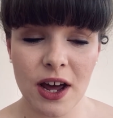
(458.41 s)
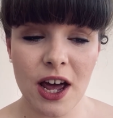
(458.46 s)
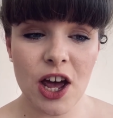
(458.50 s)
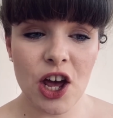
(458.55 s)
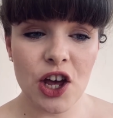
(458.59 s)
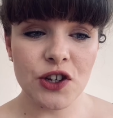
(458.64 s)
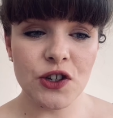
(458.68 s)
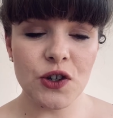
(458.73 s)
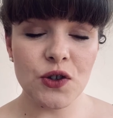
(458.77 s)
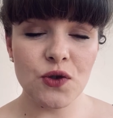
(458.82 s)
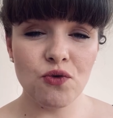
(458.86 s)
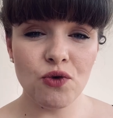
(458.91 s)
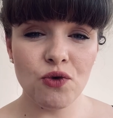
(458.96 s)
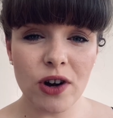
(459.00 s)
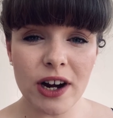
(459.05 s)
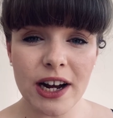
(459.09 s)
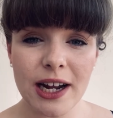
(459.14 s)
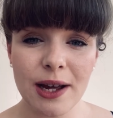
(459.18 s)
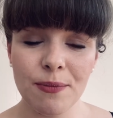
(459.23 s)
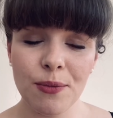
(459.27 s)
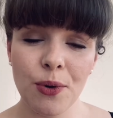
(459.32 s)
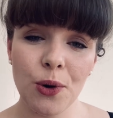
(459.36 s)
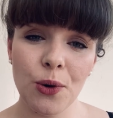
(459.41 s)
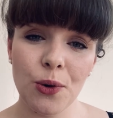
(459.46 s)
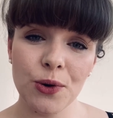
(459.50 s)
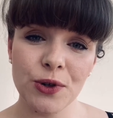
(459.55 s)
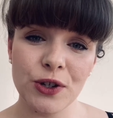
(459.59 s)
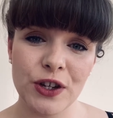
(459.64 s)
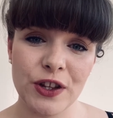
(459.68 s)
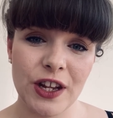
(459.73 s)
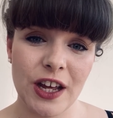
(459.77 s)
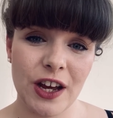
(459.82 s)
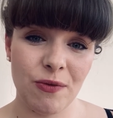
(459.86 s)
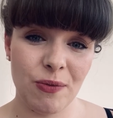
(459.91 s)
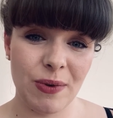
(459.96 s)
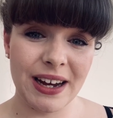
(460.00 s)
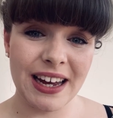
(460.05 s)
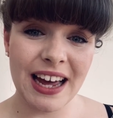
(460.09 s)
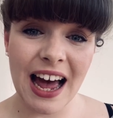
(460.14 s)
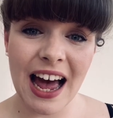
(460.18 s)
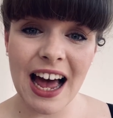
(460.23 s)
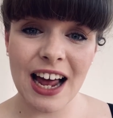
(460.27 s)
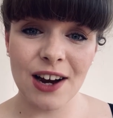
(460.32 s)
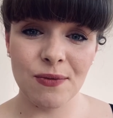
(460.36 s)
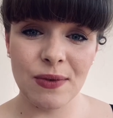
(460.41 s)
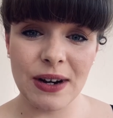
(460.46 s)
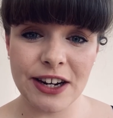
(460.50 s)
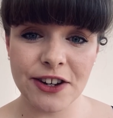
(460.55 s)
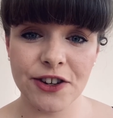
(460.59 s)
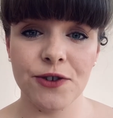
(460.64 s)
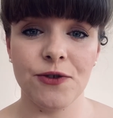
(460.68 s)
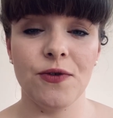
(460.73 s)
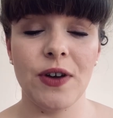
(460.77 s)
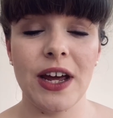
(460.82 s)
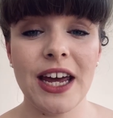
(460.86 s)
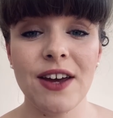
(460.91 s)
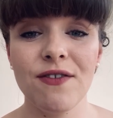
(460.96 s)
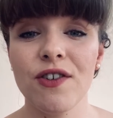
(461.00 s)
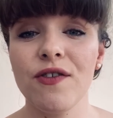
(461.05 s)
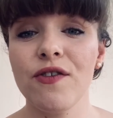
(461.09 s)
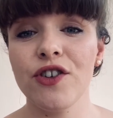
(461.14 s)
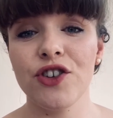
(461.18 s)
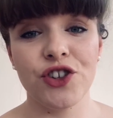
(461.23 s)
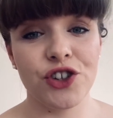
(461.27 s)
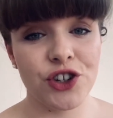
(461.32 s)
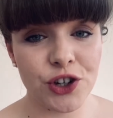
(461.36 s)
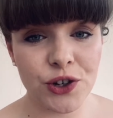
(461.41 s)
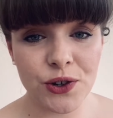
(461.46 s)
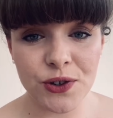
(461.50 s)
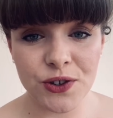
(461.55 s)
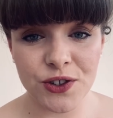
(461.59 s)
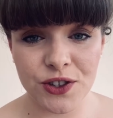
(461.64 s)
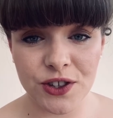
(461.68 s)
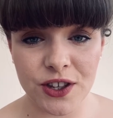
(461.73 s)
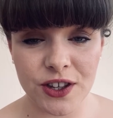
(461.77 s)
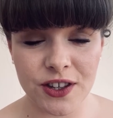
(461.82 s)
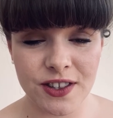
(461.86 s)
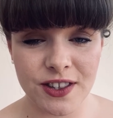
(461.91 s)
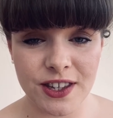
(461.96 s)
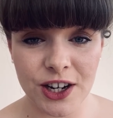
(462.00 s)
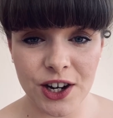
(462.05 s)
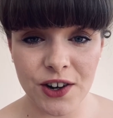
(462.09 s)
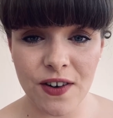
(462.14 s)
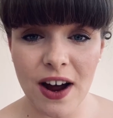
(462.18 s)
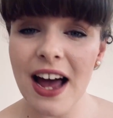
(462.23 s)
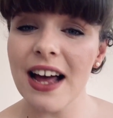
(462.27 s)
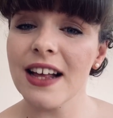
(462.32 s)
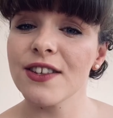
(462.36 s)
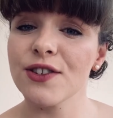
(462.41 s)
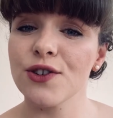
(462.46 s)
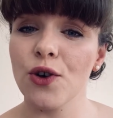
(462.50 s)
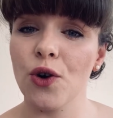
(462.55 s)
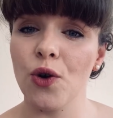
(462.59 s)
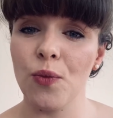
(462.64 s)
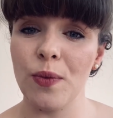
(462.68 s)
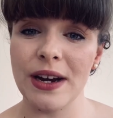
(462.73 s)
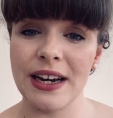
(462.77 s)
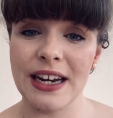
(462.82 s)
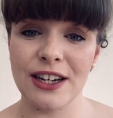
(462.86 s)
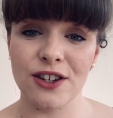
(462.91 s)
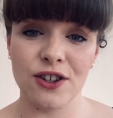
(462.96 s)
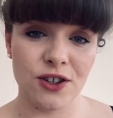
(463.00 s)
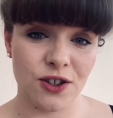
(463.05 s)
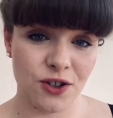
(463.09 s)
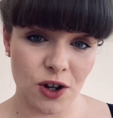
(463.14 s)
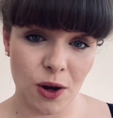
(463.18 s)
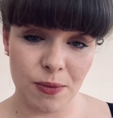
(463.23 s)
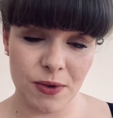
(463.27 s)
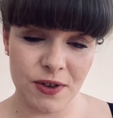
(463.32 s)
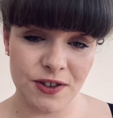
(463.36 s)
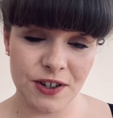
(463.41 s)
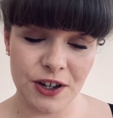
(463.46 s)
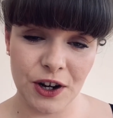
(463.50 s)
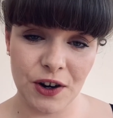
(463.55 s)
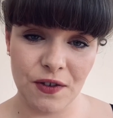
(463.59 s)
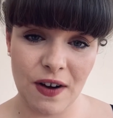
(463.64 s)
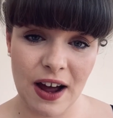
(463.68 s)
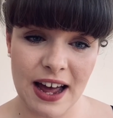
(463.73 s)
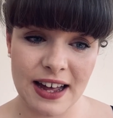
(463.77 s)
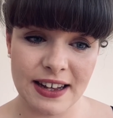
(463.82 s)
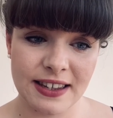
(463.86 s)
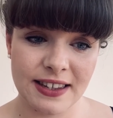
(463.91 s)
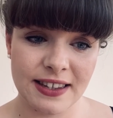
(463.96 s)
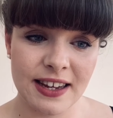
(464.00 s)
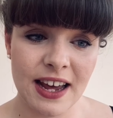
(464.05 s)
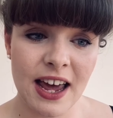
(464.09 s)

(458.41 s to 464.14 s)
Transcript: So it's really important, if we can, we need to either reduce the cigarettes or we need to stop the cigarettes.